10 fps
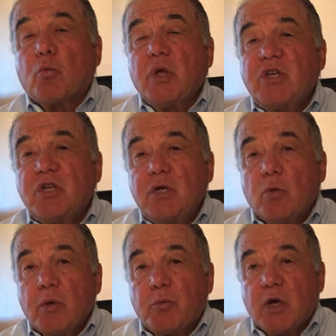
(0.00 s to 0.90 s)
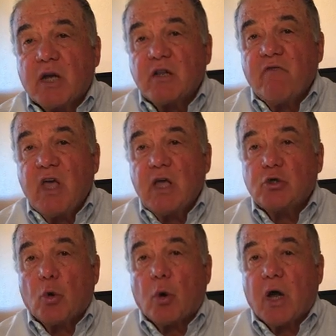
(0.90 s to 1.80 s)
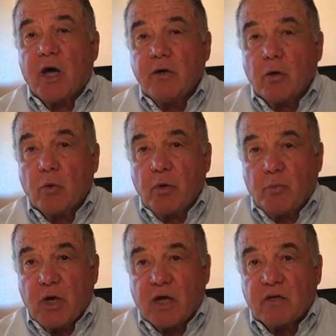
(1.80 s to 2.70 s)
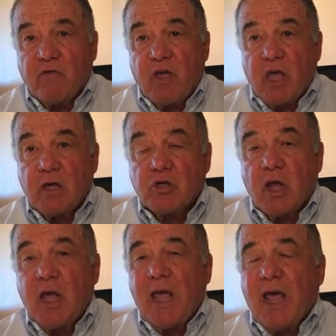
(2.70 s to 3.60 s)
reaching reproductive age or under reproductive age.